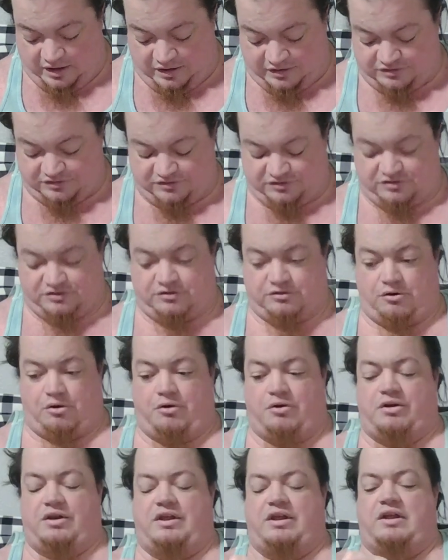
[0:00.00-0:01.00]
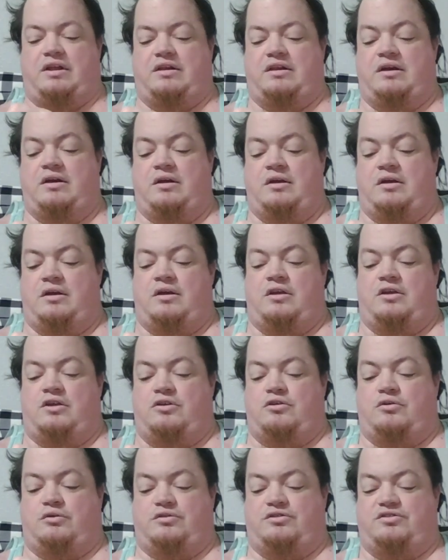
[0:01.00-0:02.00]
gotten started,
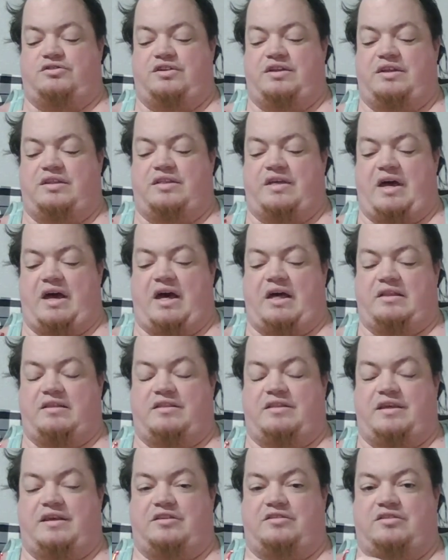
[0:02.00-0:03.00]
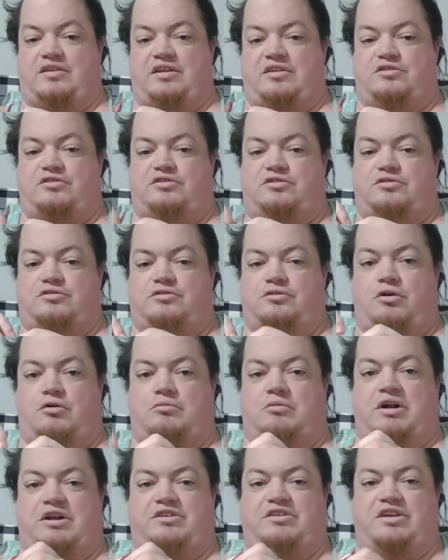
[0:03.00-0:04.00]
you'll see that things get
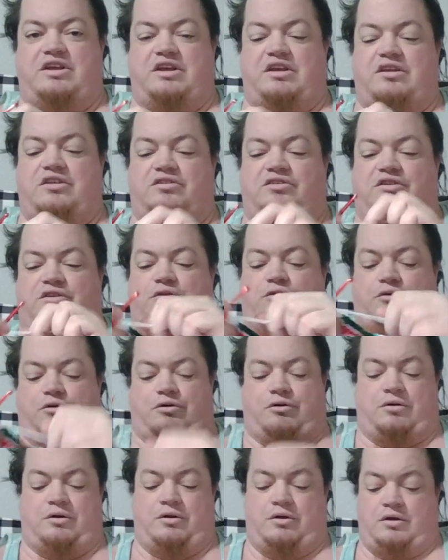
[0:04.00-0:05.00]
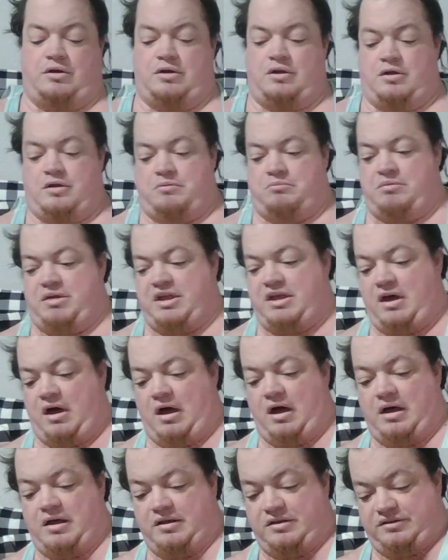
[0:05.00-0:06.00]
so much easier
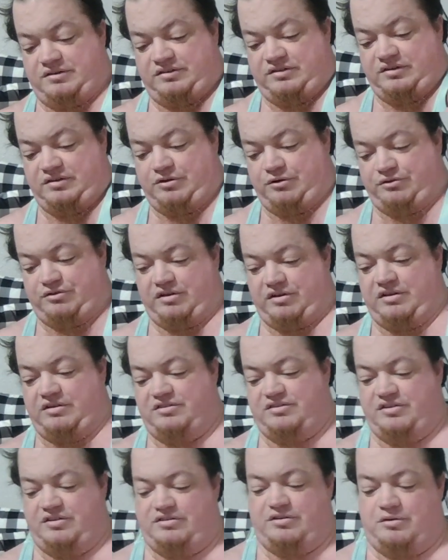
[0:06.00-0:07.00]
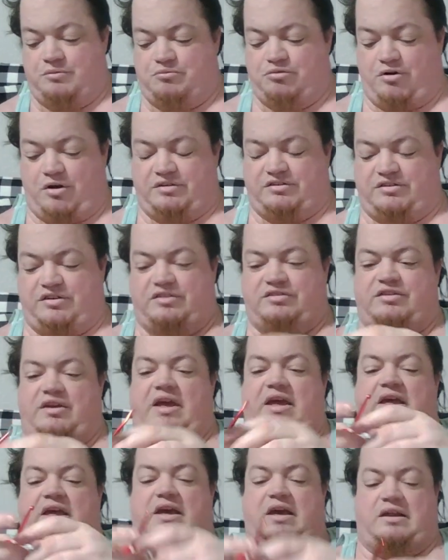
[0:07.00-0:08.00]
because there's a consistent
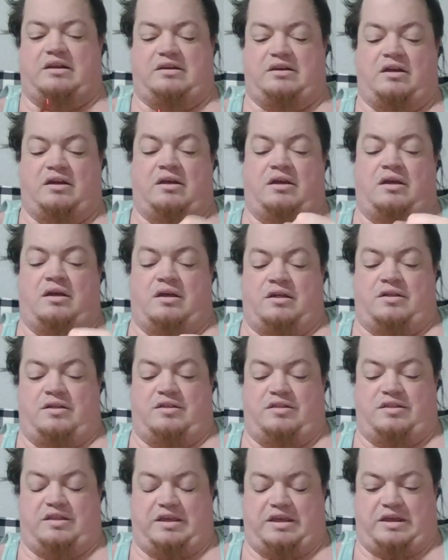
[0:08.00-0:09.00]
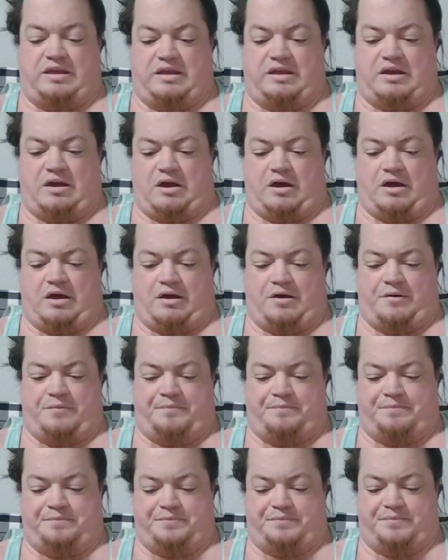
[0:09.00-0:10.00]
process and the
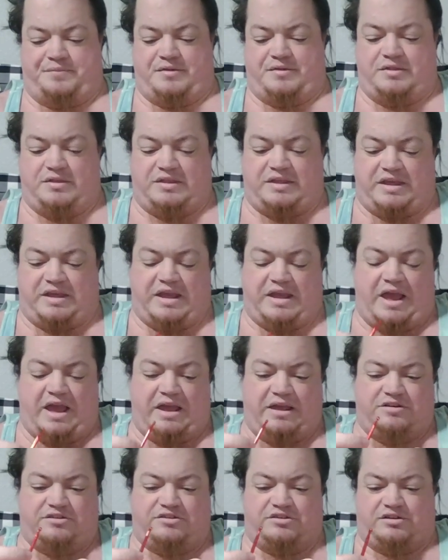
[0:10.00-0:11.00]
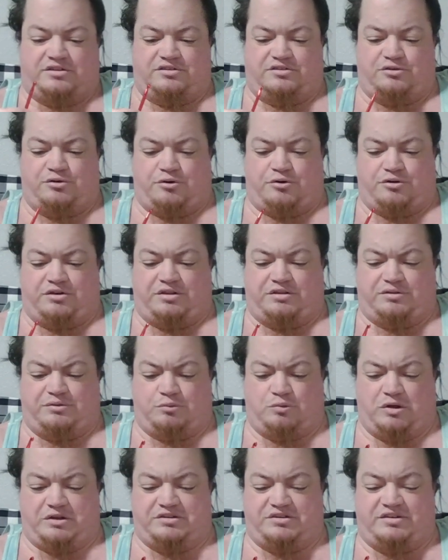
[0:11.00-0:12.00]
uh, the agents who are
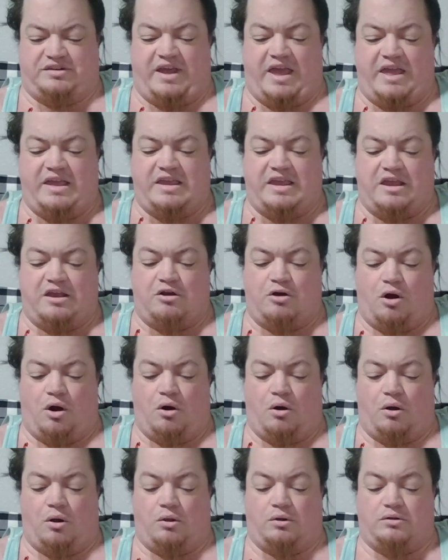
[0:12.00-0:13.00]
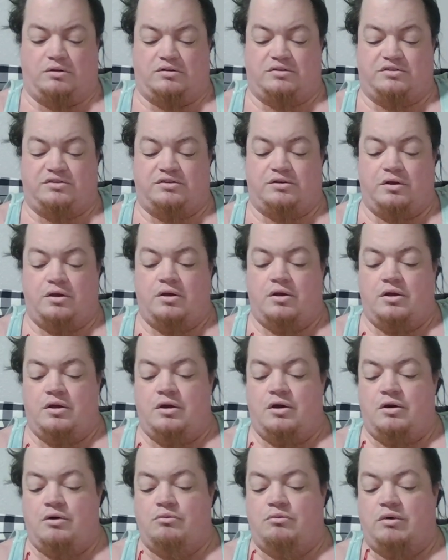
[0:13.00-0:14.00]
the ones taking calls
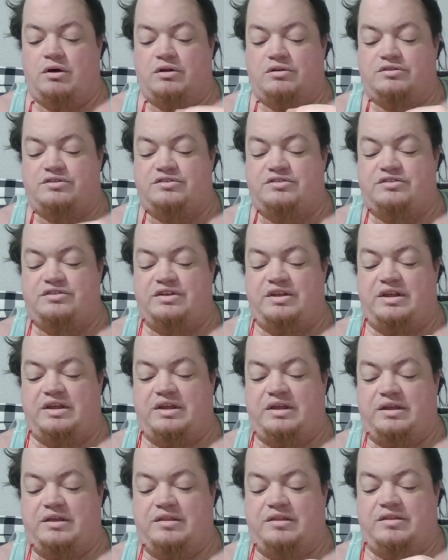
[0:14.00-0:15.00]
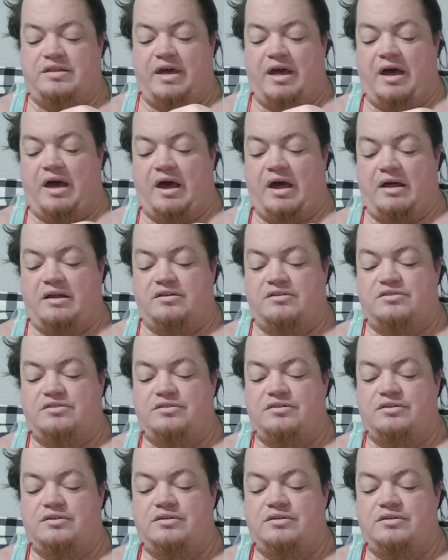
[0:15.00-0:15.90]
will see that